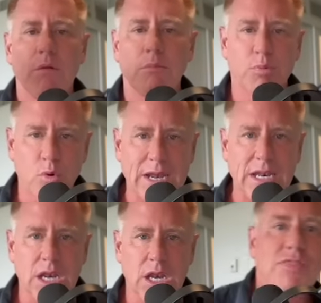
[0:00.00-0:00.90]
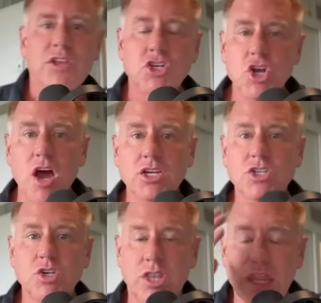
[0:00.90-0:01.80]
Britain. The
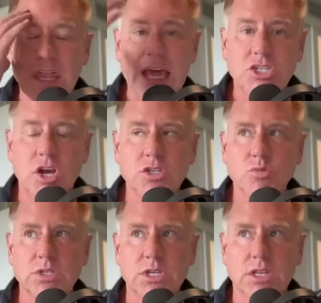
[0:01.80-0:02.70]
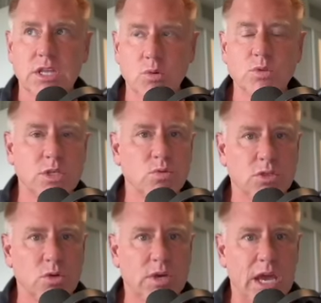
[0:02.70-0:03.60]
judge, th- that judge was it, it was the
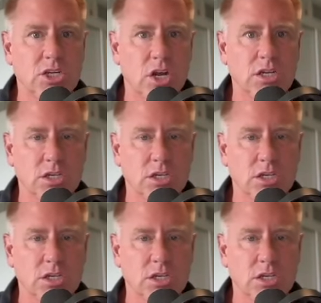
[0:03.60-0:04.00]
UK judge.